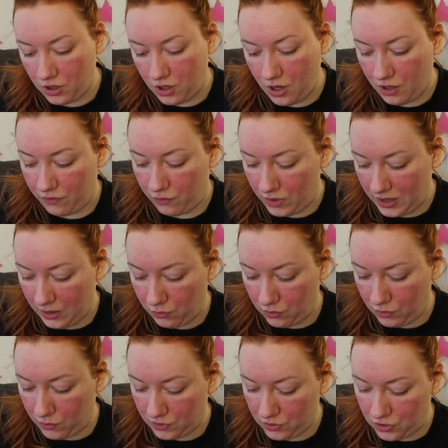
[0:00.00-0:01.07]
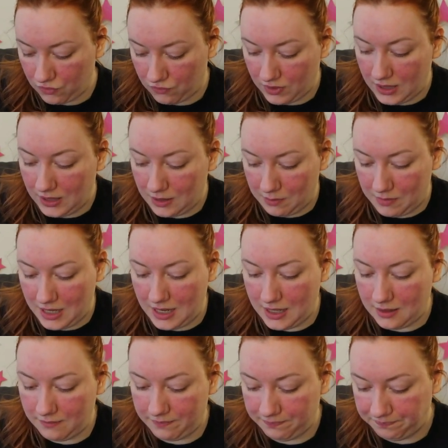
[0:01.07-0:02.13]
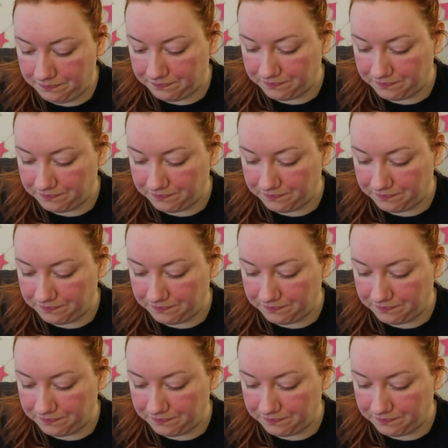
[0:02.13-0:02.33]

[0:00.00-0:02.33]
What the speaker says: of what I would want to read them in,